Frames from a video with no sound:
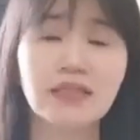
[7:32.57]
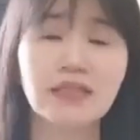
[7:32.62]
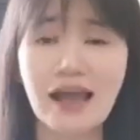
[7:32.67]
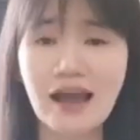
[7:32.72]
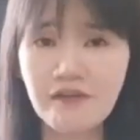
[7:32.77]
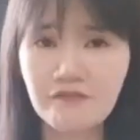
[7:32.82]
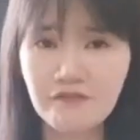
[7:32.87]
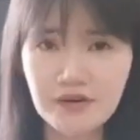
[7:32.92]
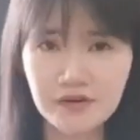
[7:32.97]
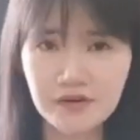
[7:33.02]

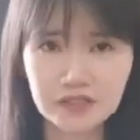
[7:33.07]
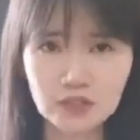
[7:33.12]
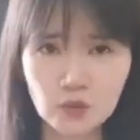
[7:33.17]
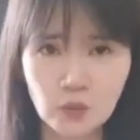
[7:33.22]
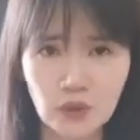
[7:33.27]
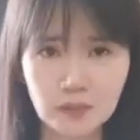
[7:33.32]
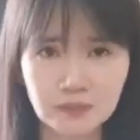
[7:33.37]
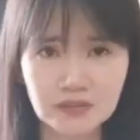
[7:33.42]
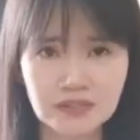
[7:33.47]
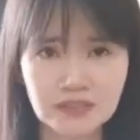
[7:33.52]
There are
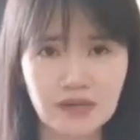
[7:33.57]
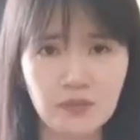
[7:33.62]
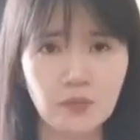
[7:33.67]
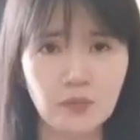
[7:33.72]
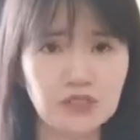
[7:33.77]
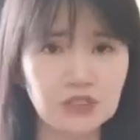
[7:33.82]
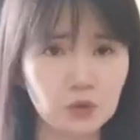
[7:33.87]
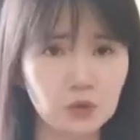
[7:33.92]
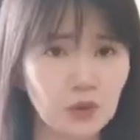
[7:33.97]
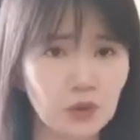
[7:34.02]
various
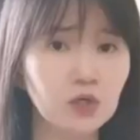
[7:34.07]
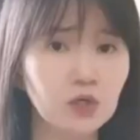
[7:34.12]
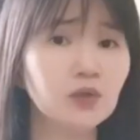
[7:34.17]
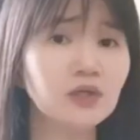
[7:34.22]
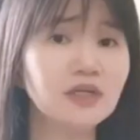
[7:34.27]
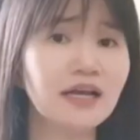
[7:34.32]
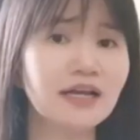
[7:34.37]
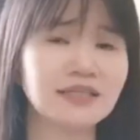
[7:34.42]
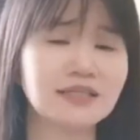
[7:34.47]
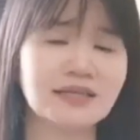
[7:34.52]
websites which we
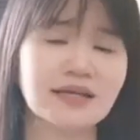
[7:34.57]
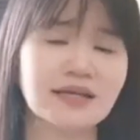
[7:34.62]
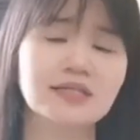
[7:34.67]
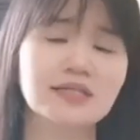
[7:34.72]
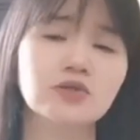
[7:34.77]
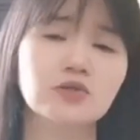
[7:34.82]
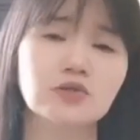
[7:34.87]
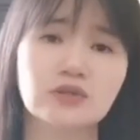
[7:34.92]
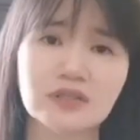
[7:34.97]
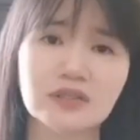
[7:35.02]
could
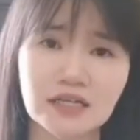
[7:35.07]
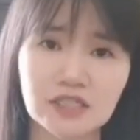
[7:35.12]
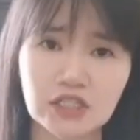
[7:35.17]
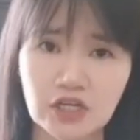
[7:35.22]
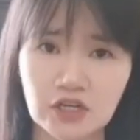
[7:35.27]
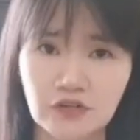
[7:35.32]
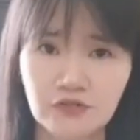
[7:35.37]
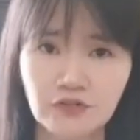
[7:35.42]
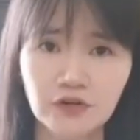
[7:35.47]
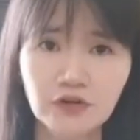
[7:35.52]
access to
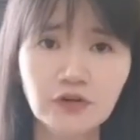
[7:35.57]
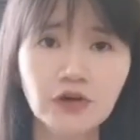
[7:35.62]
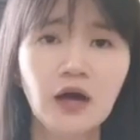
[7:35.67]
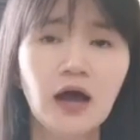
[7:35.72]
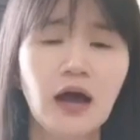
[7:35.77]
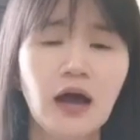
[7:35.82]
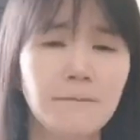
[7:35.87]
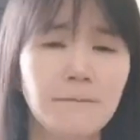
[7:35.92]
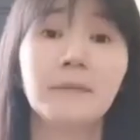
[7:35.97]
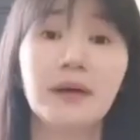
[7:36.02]
such
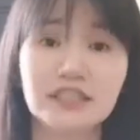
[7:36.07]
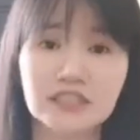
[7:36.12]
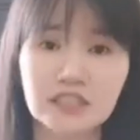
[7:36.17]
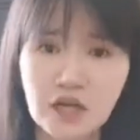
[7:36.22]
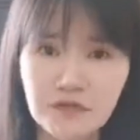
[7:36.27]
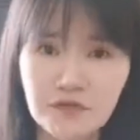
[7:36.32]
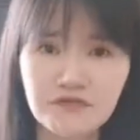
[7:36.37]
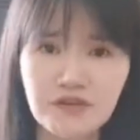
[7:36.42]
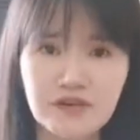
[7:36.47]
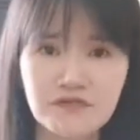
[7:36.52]
info. My
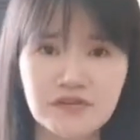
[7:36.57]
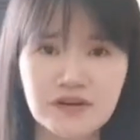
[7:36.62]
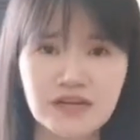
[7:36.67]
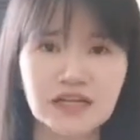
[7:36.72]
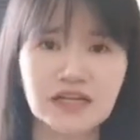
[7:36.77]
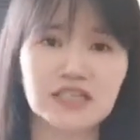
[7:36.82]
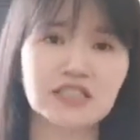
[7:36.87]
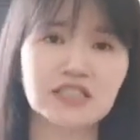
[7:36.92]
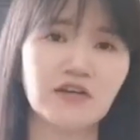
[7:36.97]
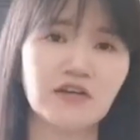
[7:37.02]
top
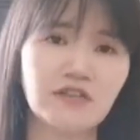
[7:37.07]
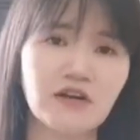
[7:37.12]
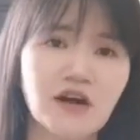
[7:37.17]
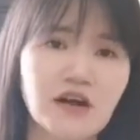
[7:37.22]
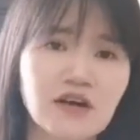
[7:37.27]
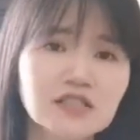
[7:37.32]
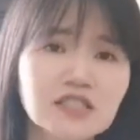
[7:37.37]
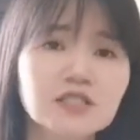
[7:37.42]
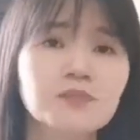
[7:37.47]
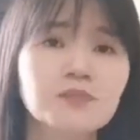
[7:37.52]
favorite is, of
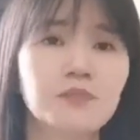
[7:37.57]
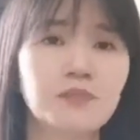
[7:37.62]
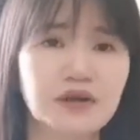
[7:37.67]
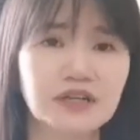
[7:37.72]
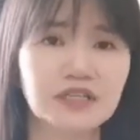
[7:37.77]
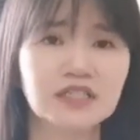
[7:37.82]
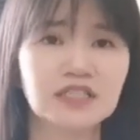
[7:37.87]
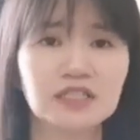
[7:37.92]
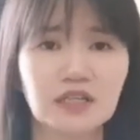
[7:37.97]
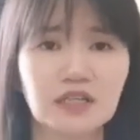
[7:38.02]
course,
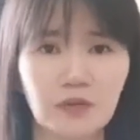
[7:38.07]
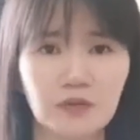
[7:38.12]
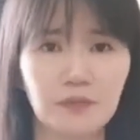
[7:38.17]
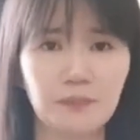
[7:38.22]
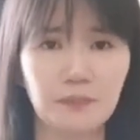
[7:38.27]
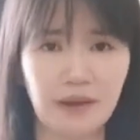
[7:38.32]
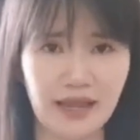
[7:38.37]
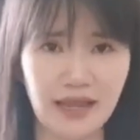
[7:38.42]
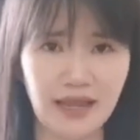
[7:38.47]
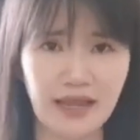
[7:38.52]
bricks
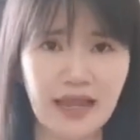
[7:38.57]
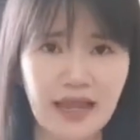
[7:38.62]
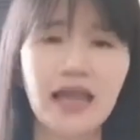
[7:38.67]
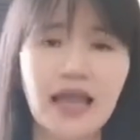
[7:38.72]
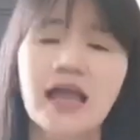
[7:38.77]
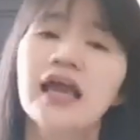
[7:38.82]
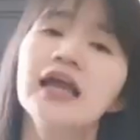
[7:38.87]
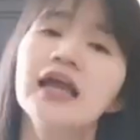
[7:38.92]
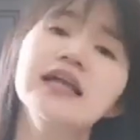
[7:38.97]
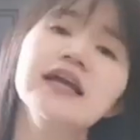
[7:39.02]
dot my.
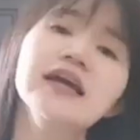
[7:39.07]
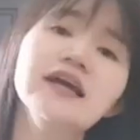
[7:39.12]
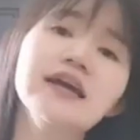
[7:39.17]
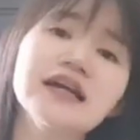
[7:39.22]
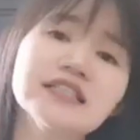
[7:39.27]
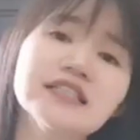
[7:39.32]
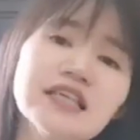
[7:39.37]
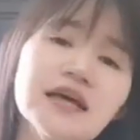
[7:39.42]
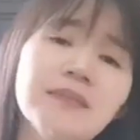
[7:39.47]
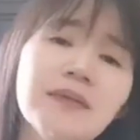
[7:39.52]
Here
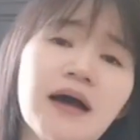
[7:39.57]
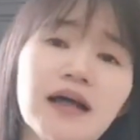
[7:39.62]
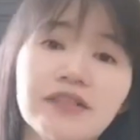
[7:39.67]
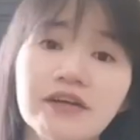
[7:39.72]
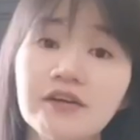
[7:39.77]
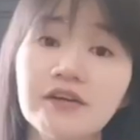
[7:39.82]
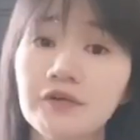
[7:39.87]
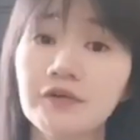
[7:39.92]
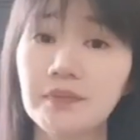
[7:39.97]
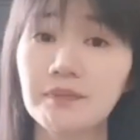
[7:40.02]
are some
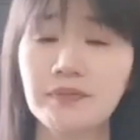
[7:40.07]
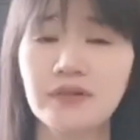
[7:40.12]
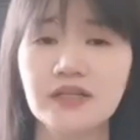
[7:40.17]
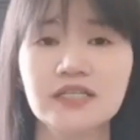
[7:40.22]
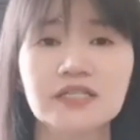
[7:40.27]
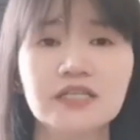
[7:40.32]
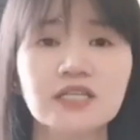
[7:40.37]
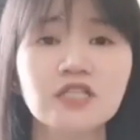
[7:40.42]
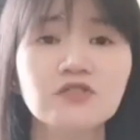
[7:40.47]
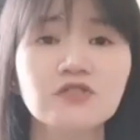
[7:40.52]
other great
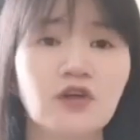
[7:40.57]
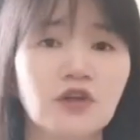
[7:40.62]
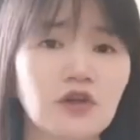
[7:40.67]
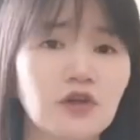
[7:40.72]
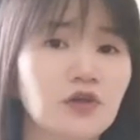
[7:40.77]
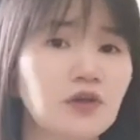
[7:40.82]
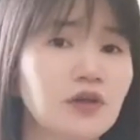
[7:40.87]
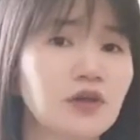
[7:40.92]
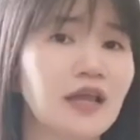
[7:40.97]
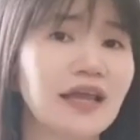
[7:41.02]
places for
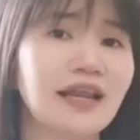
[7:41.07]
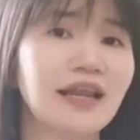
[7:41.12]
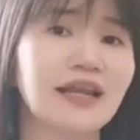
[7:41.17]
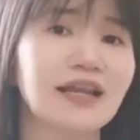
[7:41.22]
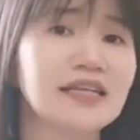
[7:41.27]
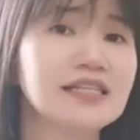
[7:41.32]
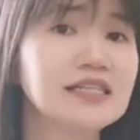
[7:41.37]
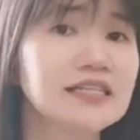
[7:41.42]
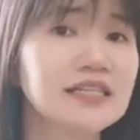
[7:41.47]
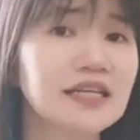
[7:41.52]
you to get
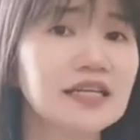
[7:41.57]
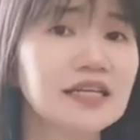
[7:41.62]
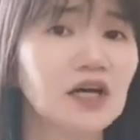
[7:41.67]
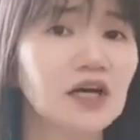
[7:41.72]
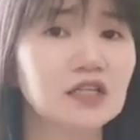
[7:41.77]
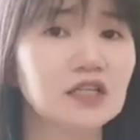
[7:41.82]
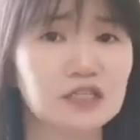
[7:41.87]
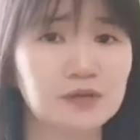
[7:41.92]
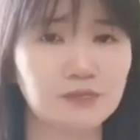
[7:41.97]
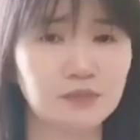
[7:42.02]
an
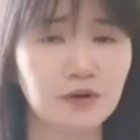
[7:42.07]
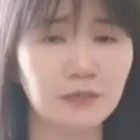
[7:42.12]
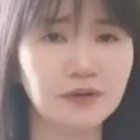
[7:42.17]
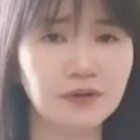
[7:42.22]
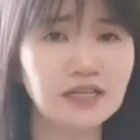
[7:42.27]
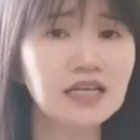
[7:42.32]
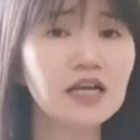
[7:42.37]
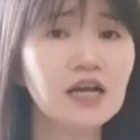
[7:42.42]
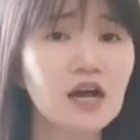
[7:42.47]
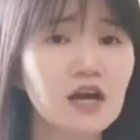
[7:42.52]
insight on the
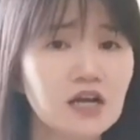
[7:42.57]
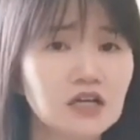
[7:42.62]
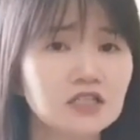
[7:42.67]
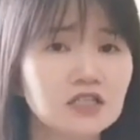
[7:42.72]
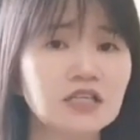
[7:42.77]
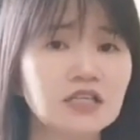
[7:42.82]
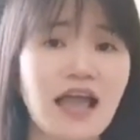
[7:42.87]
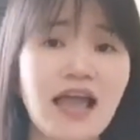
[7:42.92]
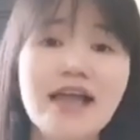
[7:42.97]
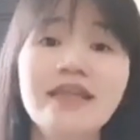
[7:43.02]
property
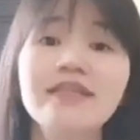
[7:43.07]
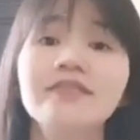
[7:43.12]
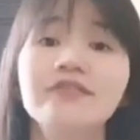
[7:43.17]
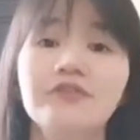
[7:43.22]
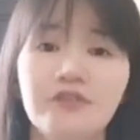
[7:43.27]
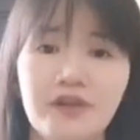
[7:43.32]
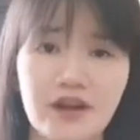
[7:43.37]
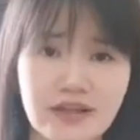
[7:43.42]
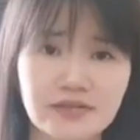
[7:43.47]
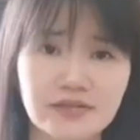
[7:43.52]
costs
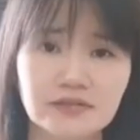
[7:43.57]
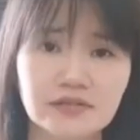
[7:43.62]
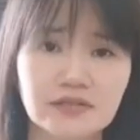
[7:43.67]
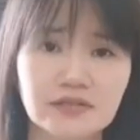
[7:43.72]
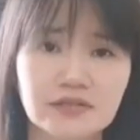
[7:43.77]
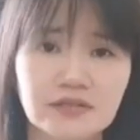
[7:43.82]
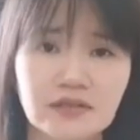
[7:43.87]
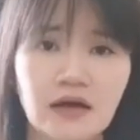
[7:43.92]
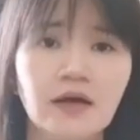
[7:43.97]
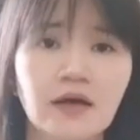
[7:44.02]
and
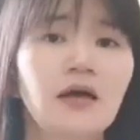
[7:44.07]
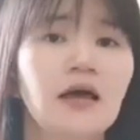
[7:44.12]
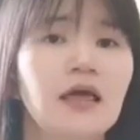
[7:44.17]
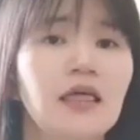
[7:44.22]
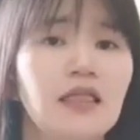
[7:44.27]
trends.